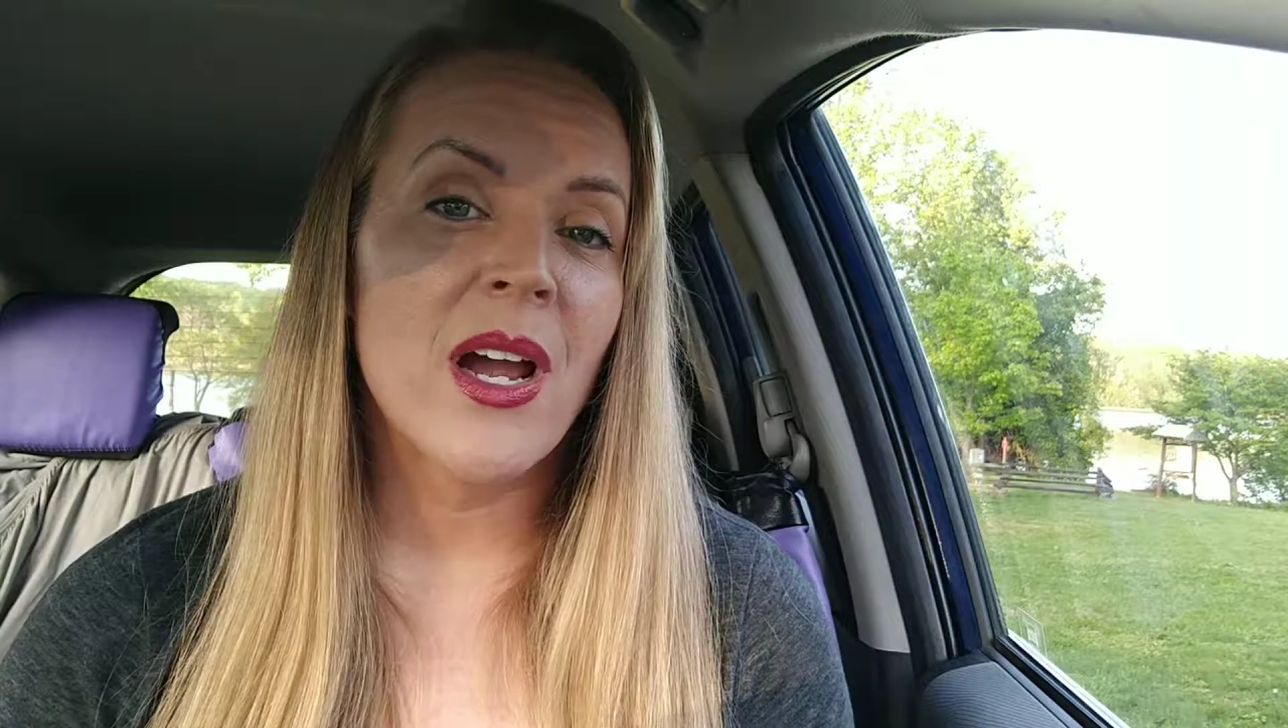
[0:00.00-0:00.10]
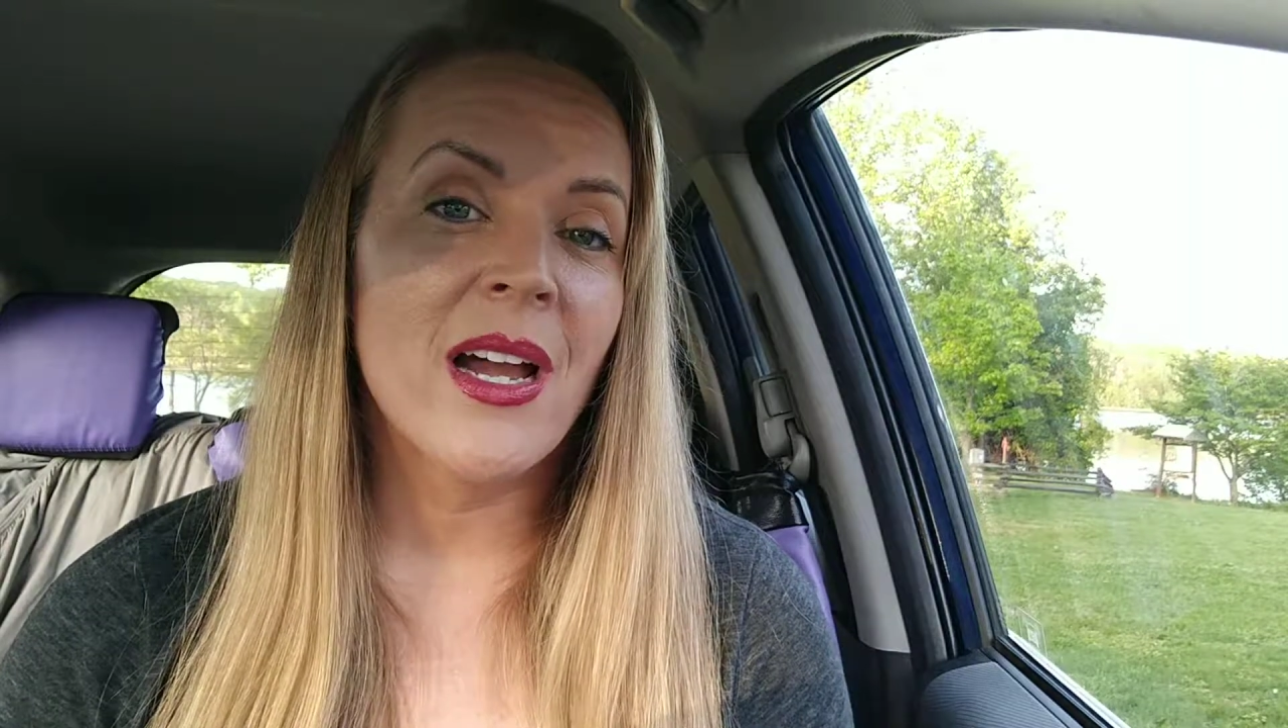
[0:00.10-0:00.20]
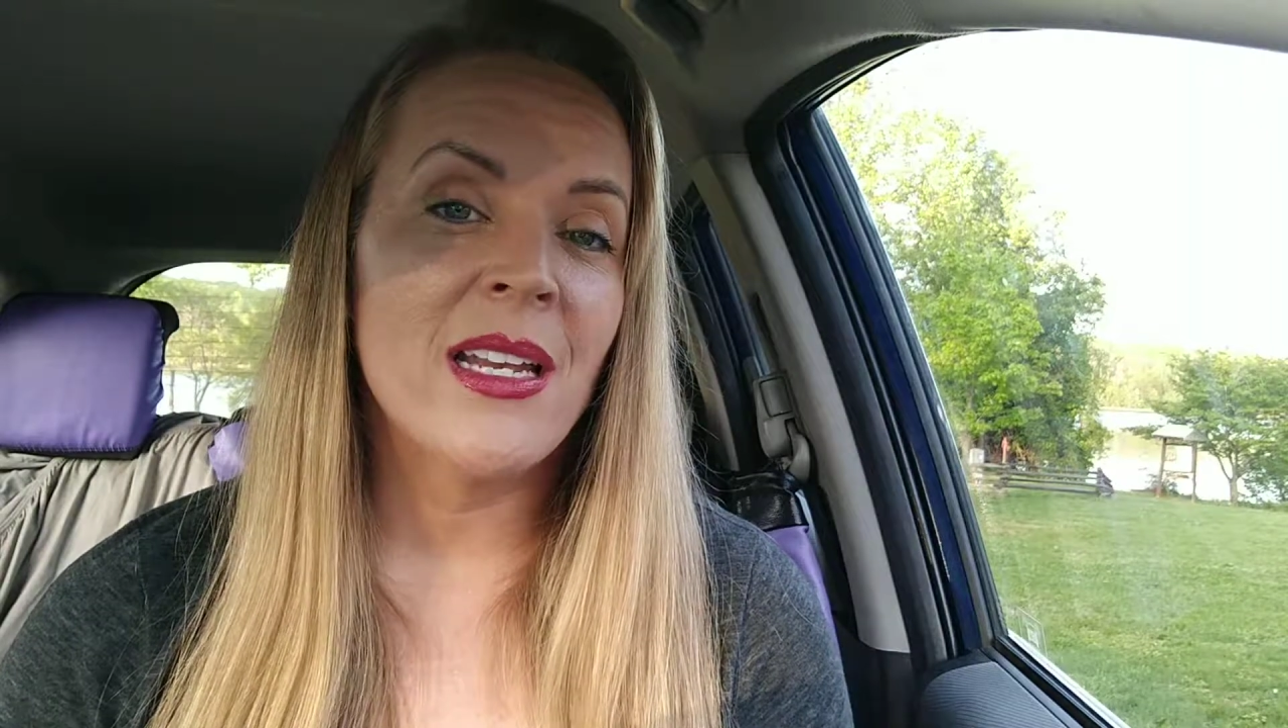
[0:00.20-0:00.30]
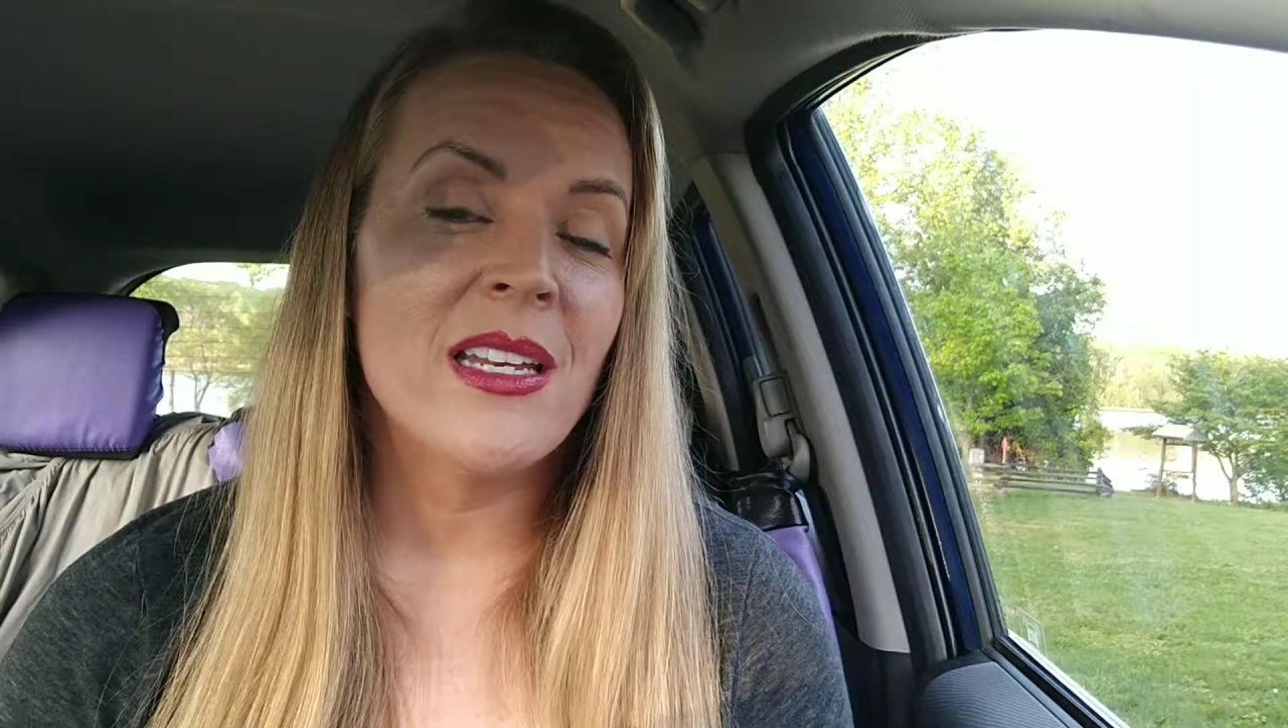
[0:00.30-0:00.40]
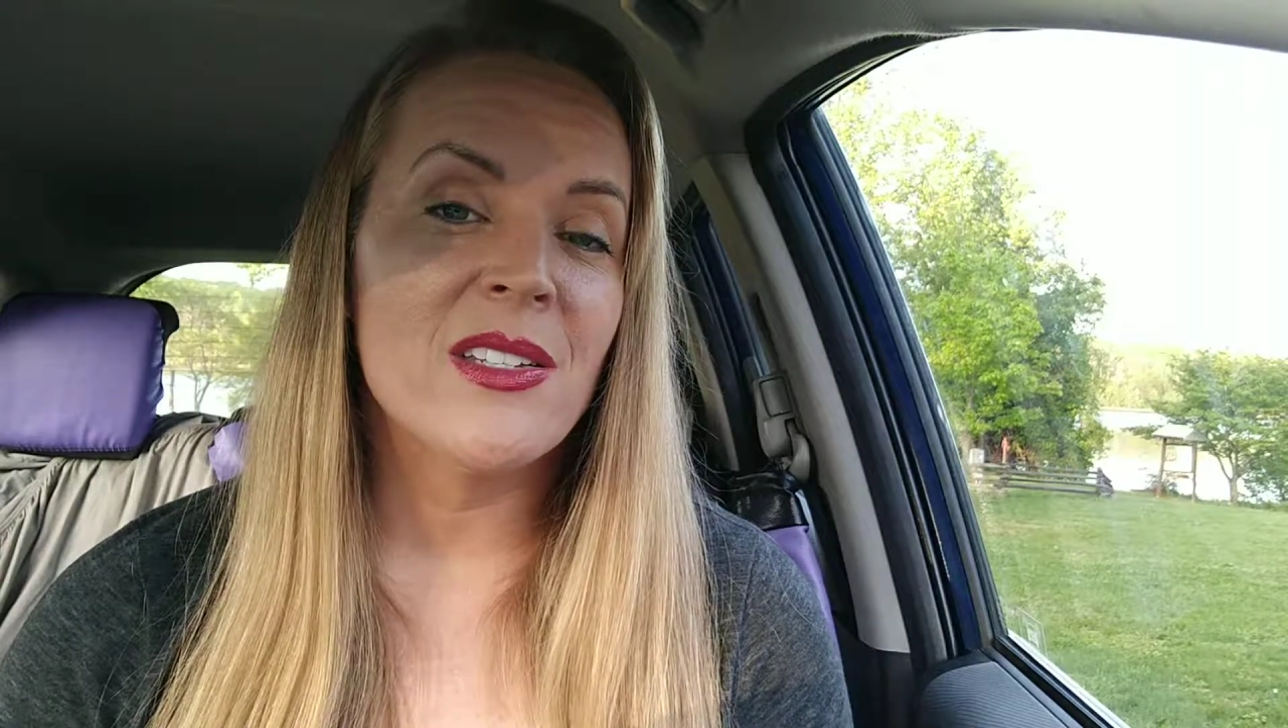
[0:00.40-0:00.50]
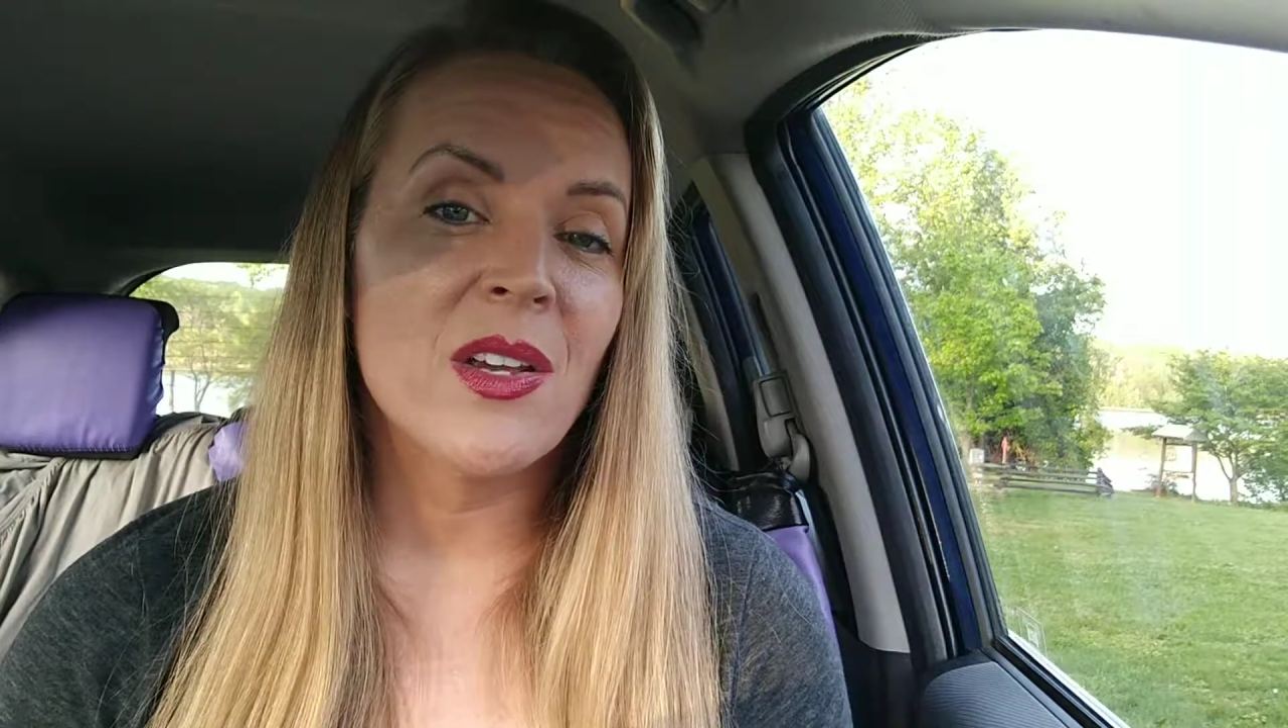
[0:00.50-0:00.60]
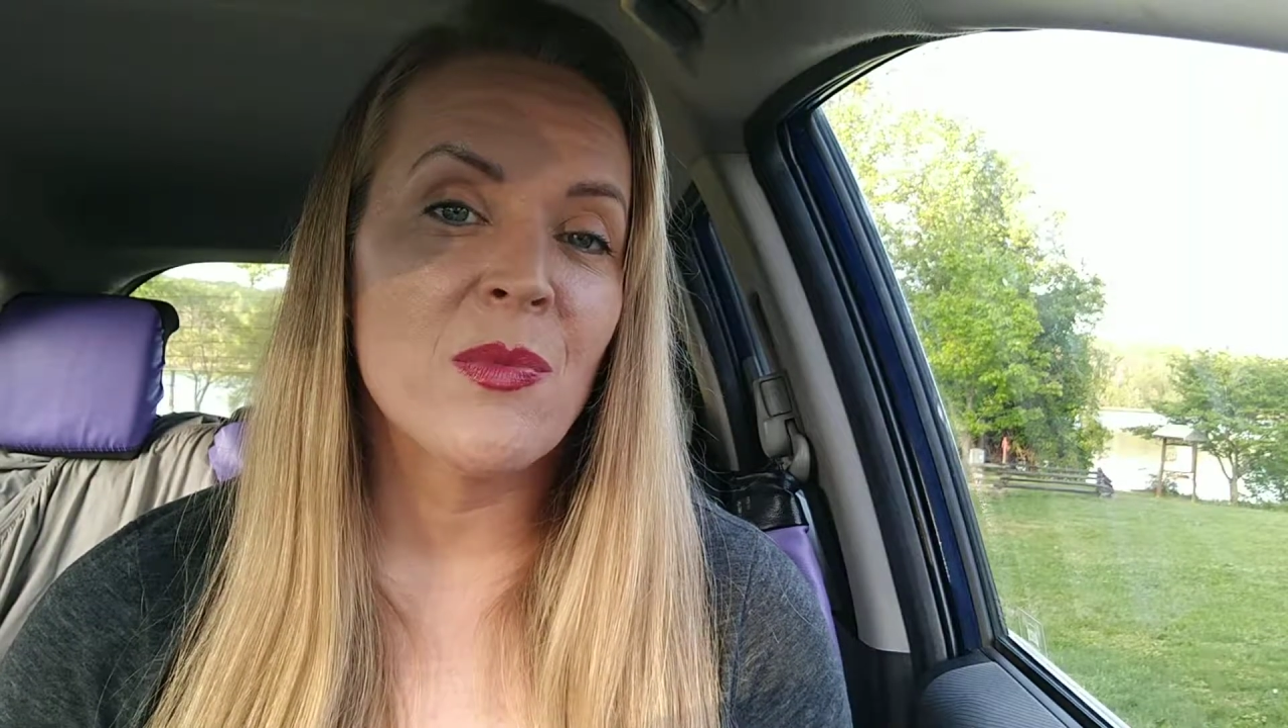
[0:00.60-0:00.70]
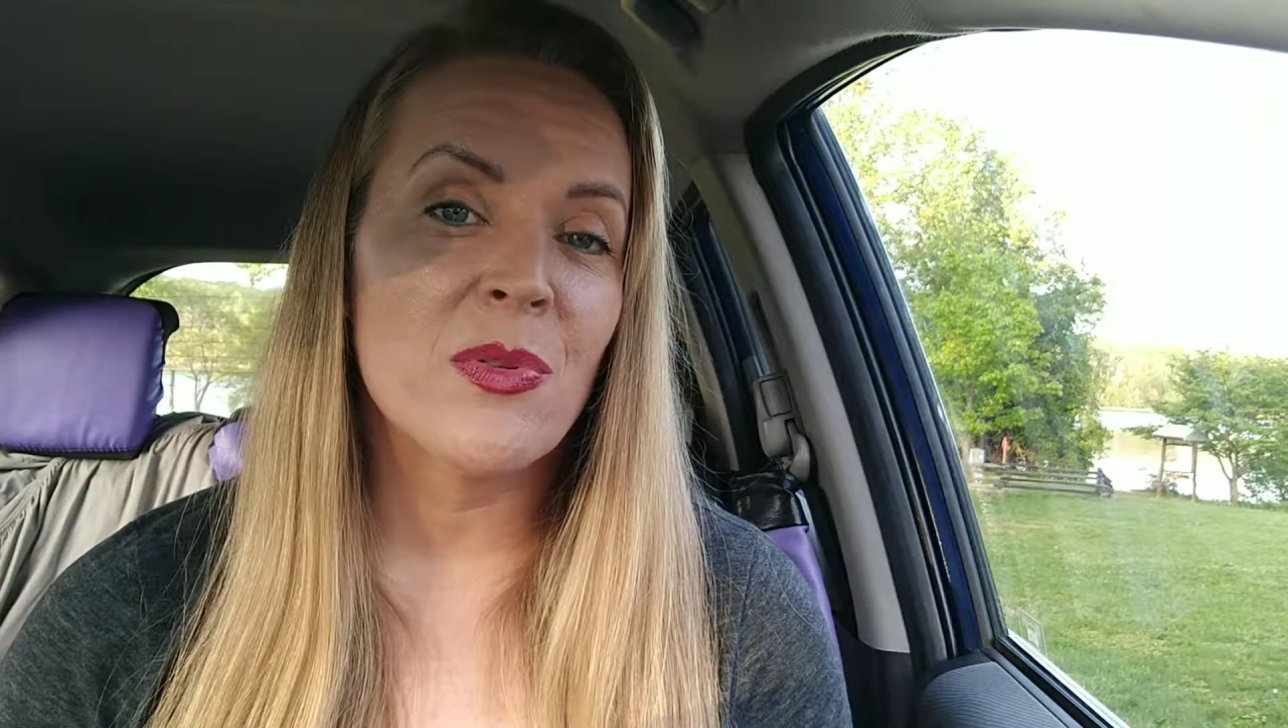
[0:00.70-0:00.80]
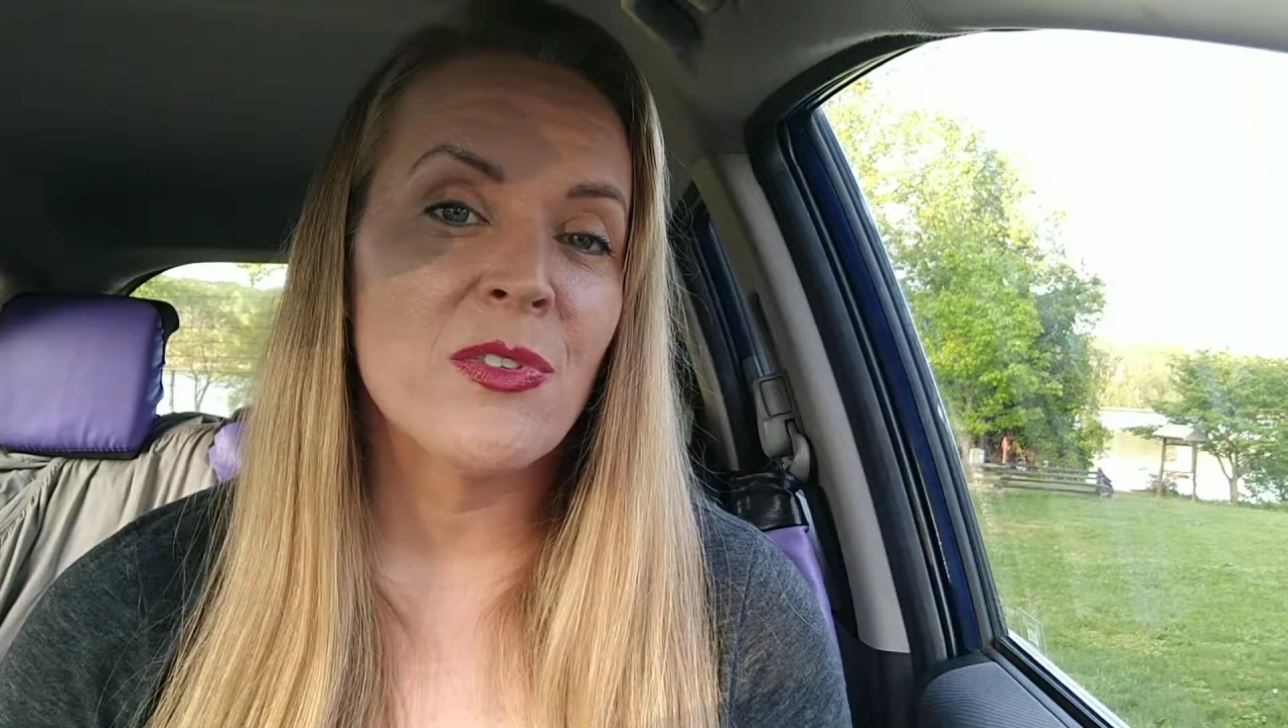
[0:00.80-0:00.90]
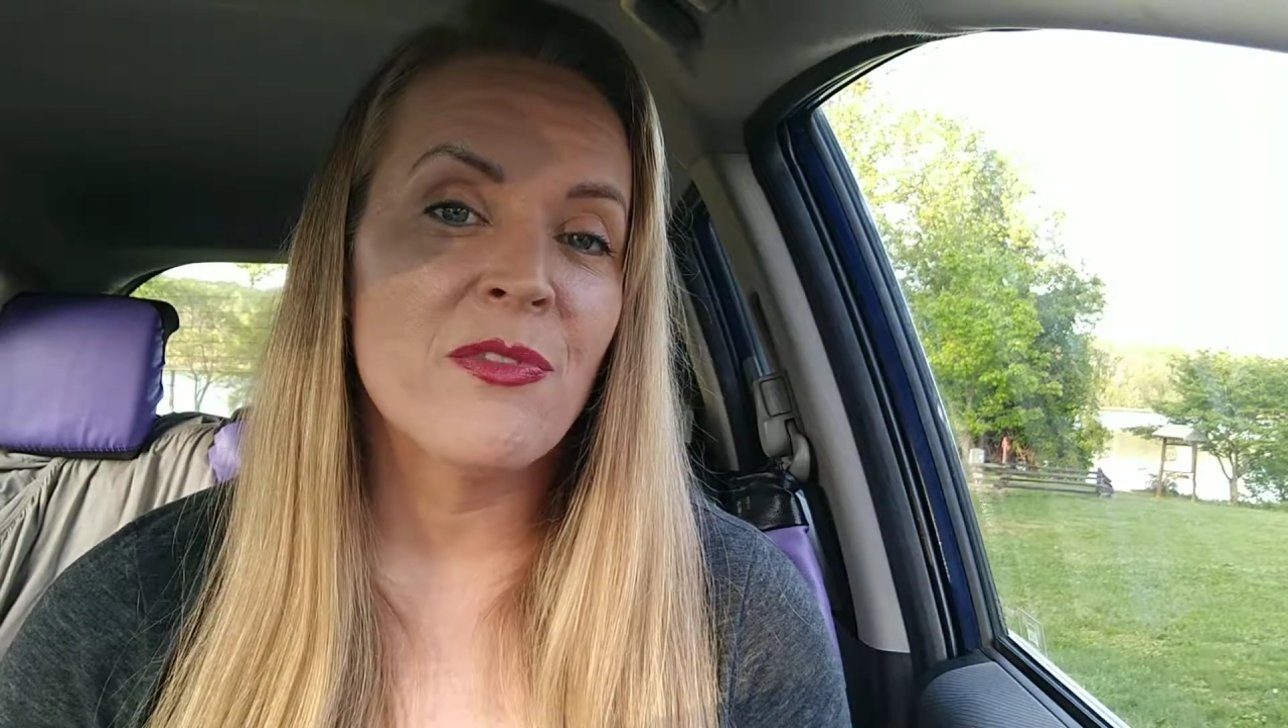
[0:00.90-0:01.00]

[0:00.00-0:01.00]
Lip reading: I need to improve